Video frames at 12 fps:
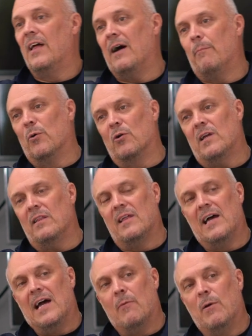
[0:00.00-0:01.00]
That bucket
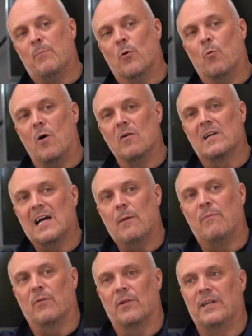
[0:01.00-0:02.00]
there, we put 1
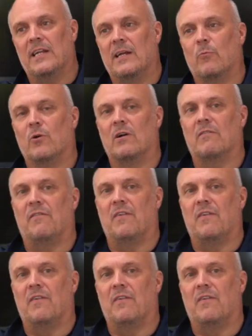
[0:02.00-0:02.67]
capful in it, it worked